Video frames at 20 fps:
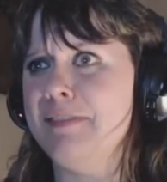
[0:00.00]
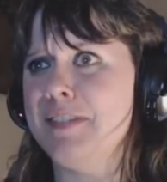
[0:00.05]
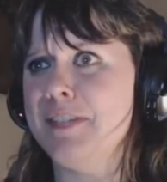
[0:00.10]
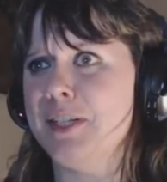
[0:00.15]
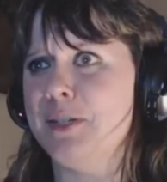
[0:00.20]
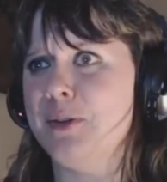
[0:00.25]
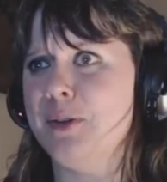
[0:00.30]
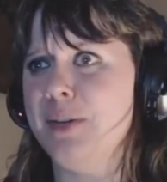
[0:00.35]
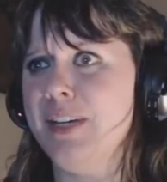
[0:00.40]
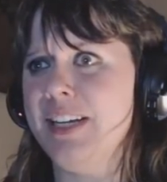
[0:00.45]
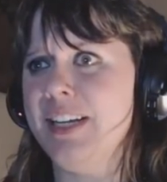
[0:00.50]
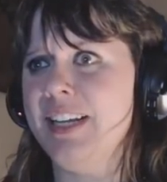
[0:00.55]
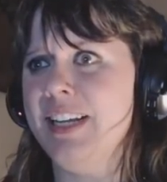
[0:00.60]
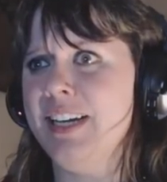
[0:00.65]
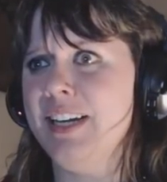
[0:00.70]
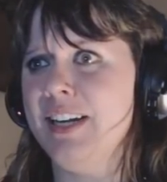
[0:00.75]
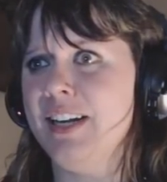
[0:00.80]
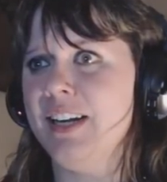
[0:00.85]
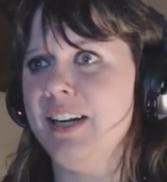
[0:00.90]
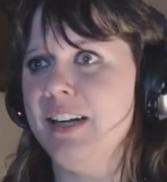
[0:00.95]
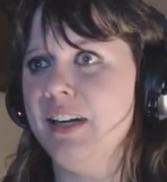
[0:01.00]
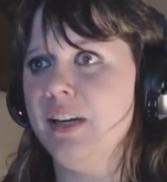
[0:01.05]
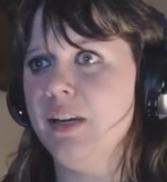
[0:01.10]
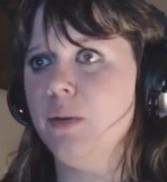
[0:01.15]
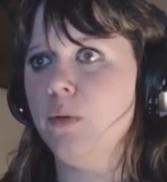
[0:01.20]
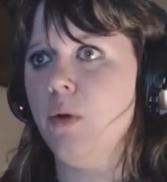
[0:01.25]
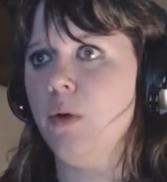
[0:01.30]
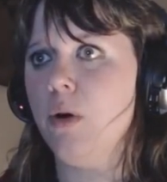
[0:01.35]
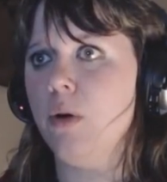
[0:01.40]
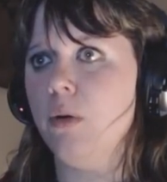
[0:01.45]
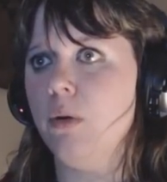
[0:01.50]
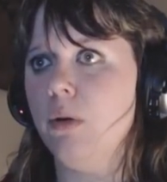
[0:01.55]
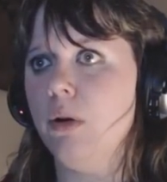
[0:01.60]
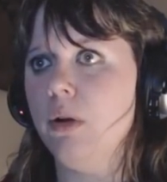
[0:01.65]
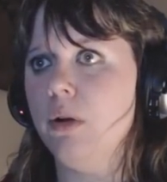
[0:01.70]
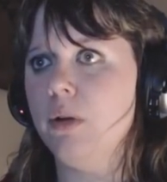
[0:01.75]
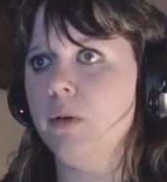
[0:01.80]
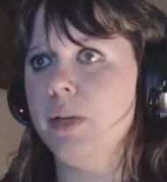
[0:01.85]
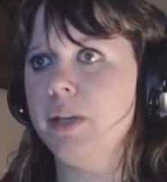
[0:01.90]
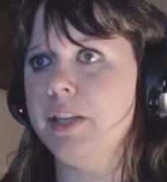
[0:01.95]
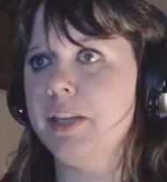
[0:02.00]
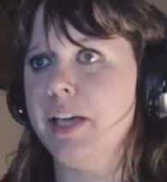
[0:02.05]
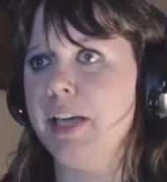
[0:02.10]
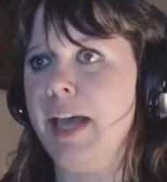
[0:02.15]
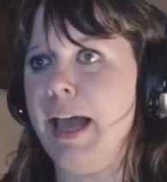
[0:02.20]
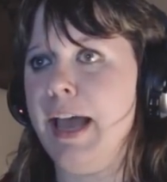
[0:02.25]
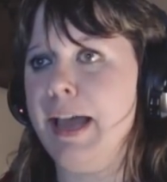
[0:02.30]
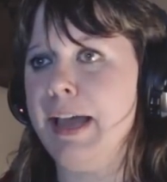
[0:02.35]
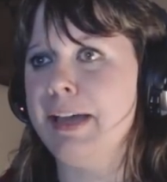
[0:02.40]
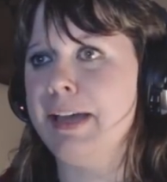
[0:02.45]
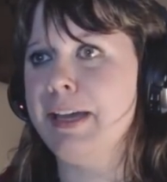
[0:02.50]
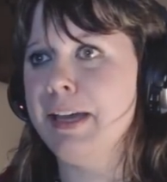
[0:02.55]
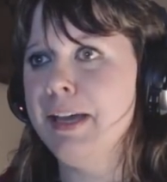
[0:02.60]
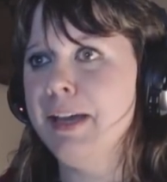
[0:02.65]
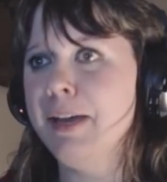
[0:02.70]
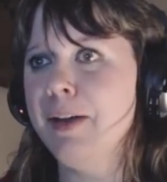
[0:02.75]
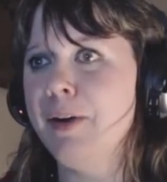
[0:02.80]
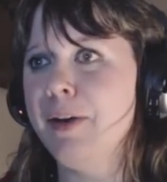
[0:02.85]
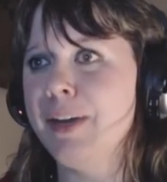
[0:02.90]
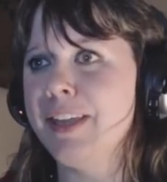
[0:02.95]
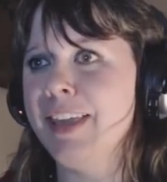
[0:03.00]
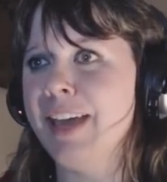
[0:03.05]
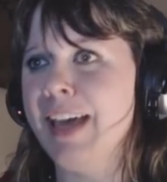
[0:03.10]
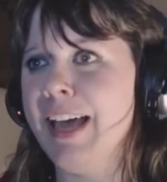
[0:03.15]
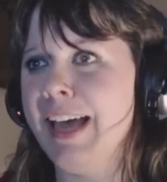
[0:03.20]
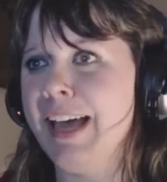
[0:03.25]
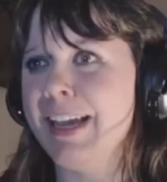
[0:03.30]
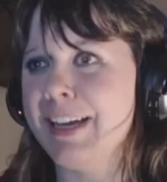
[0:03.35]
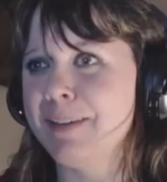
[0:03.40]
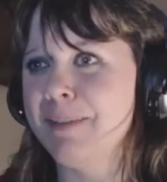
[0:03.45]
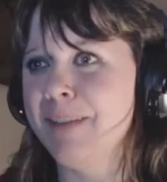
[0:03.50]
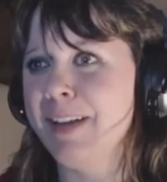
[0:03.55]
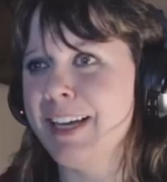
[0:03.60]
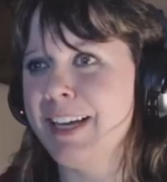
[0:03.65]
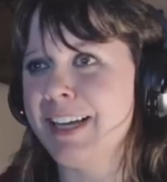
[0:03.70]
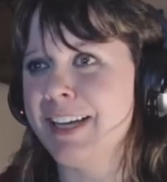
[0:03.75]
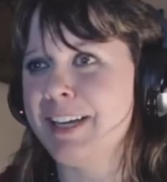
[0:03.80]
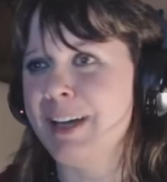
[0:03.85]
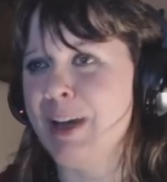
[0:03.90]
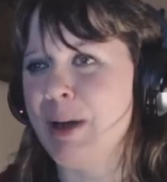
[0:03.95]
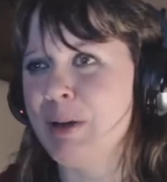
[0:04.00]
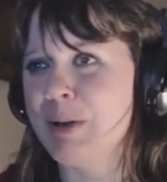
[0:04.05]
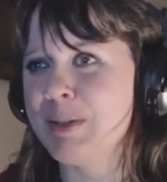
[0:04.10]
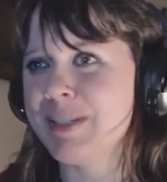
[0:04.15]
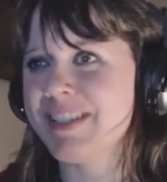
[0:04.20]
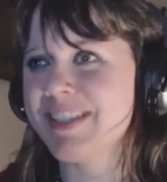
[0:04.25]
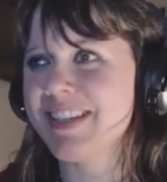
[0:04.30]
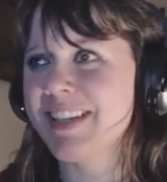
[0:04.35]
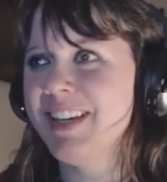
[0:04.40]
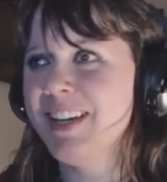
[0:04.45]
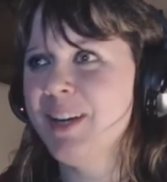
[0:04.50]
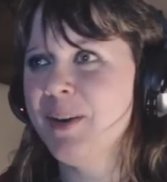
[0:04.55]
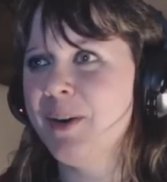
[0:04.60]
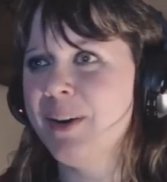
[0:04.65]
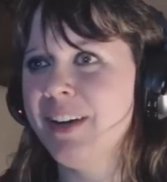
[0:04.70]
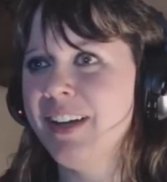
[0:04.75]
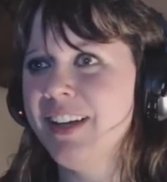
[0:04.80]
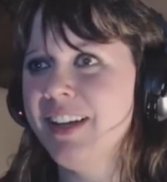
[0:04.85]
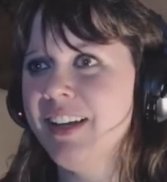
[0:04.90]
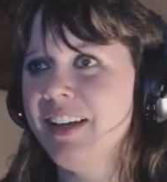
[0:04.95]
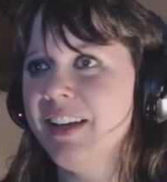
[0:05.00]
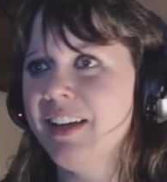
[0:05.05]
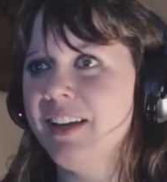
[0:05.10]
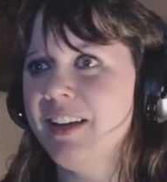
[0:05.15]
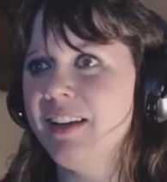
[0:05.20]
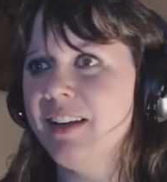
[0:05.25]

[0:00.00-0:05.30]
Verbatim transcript: I'll have to quit here. Whoa. What the heck? What the heck? I'm like a ghost. What?